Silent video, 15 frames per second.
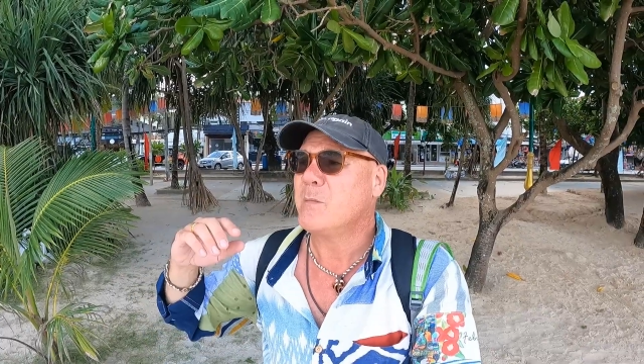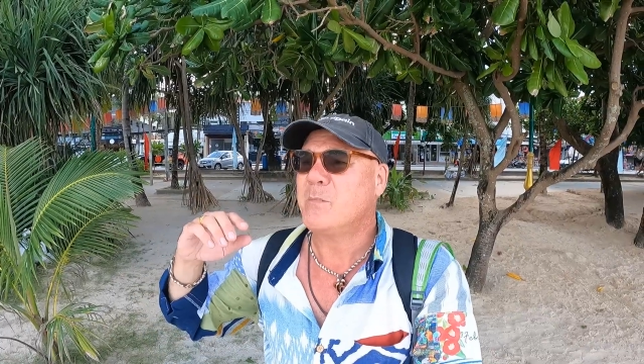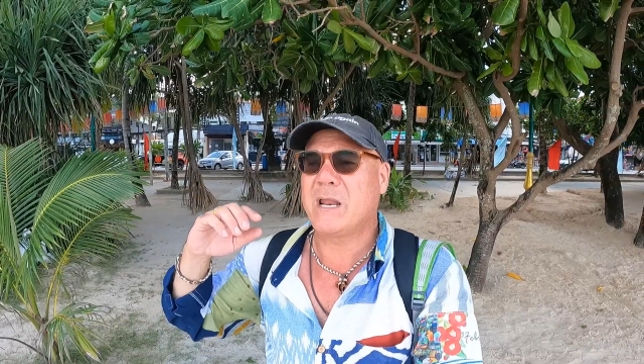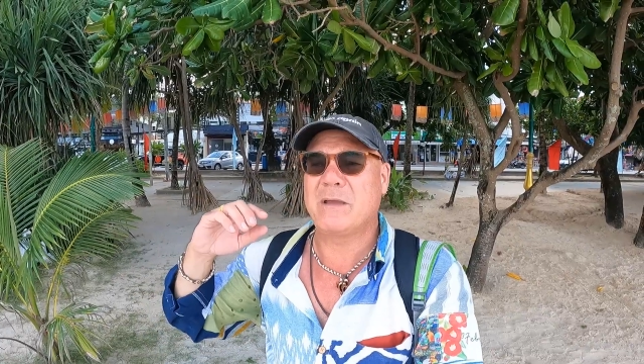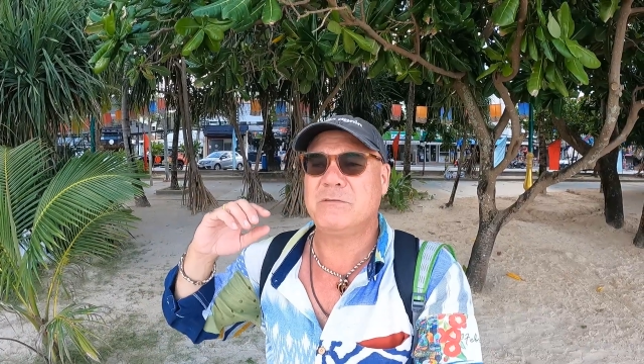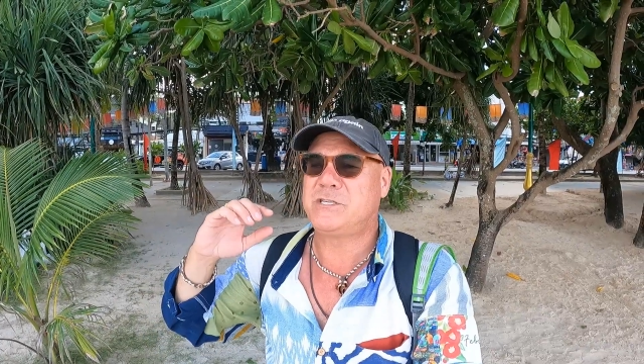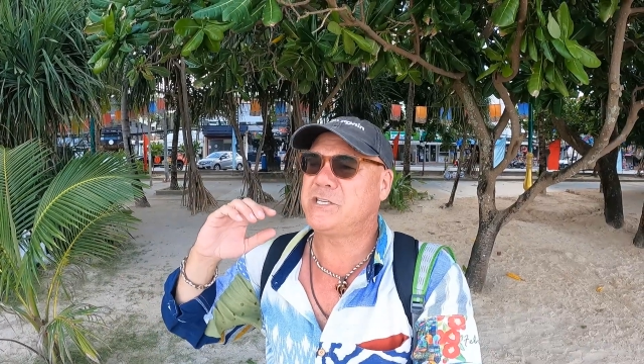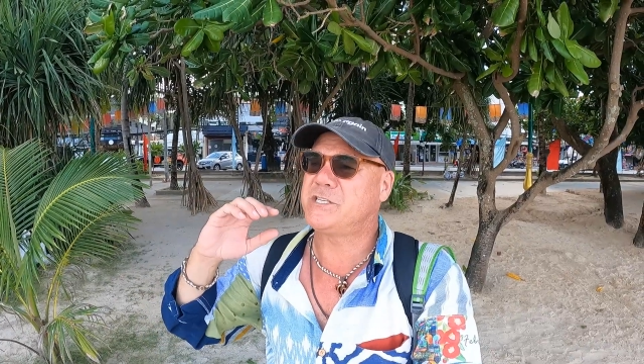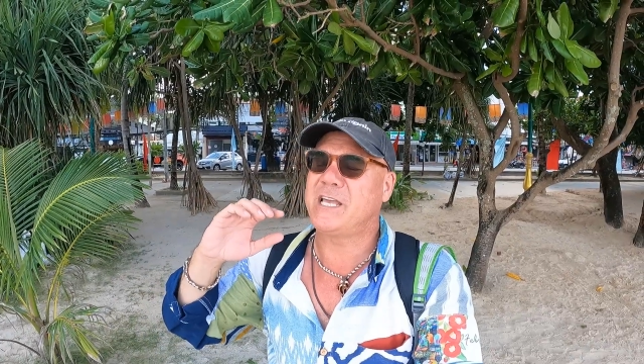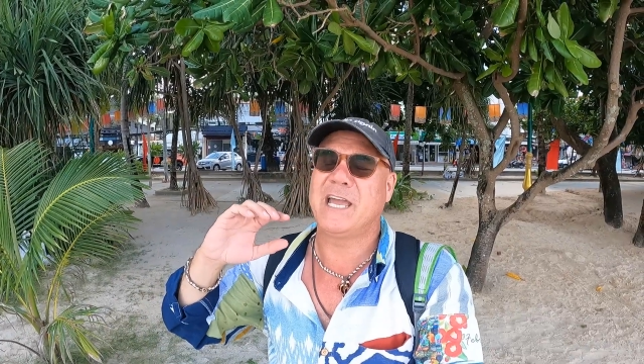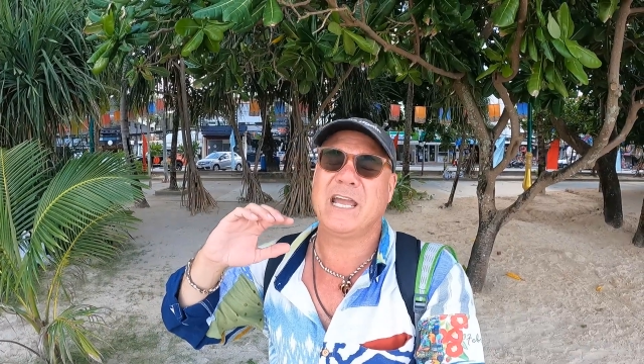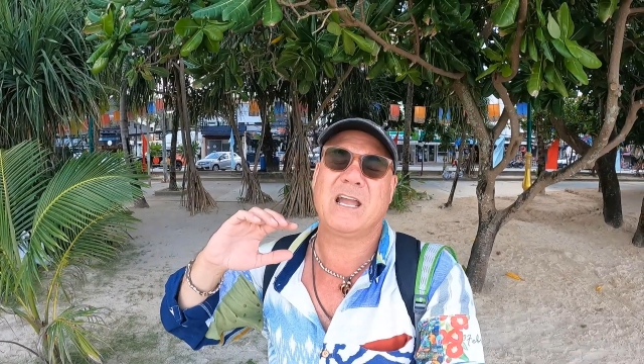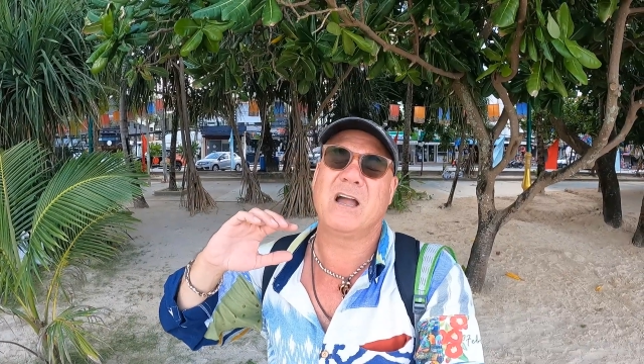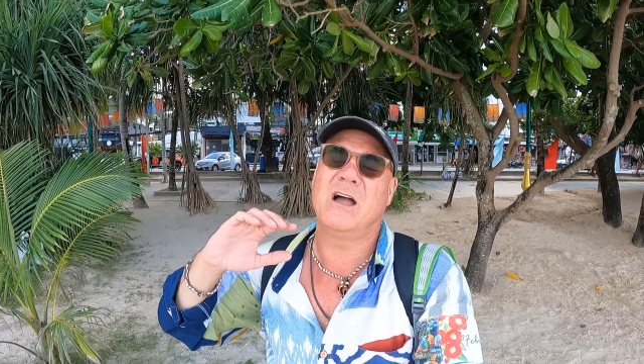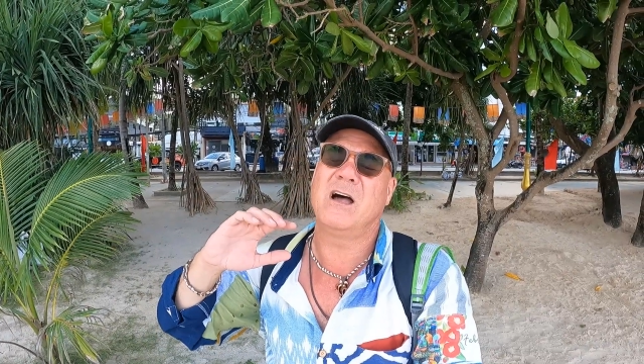But I was just
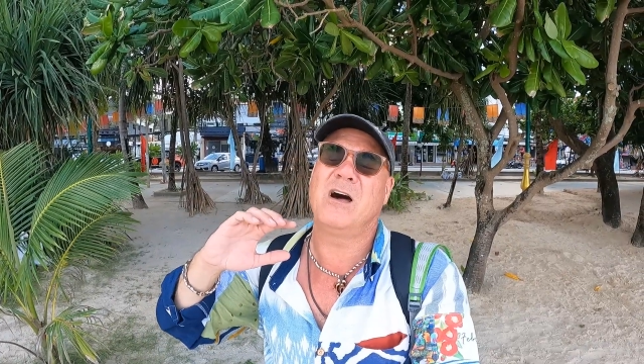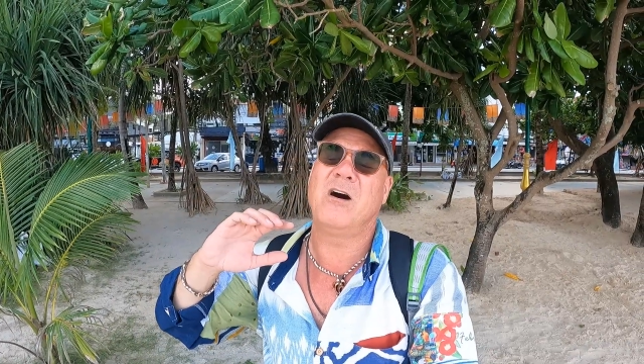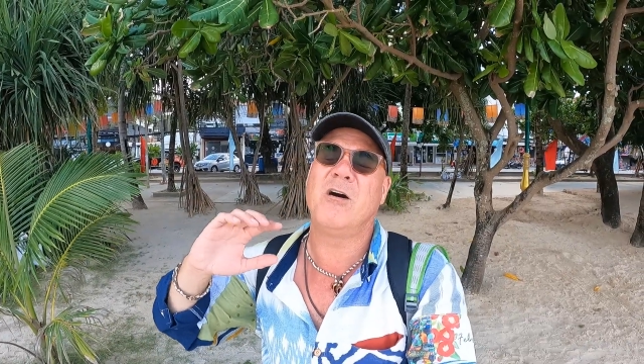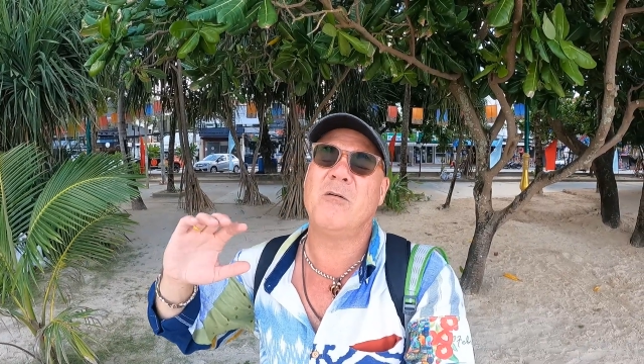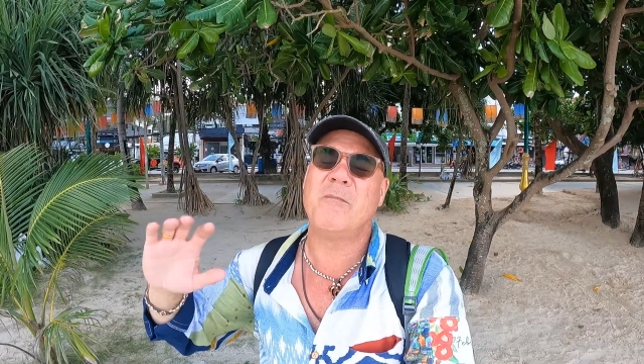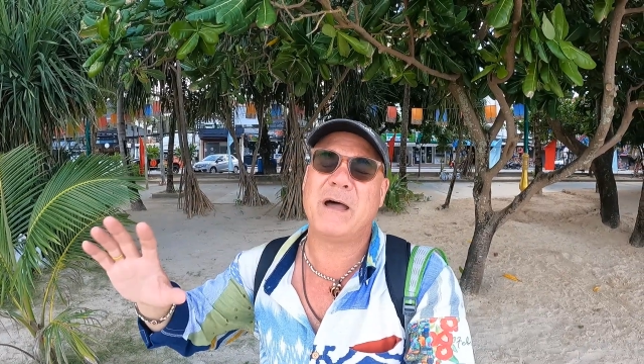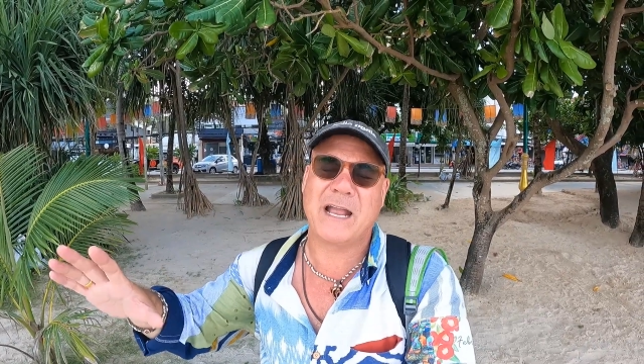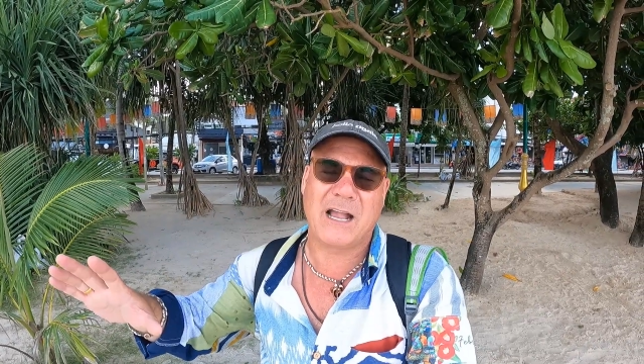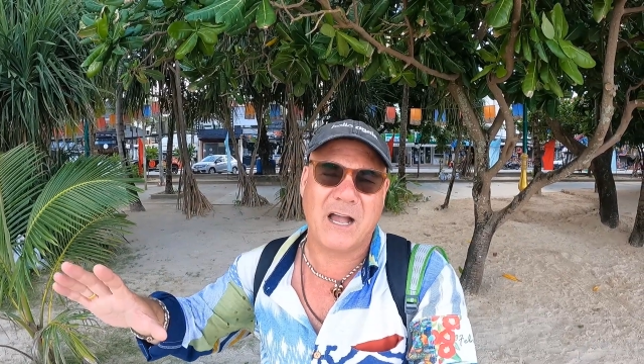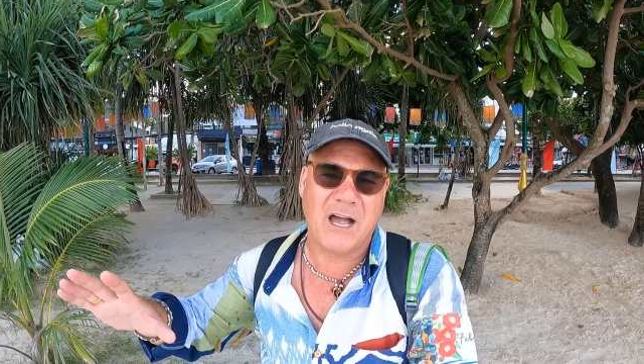like, oh my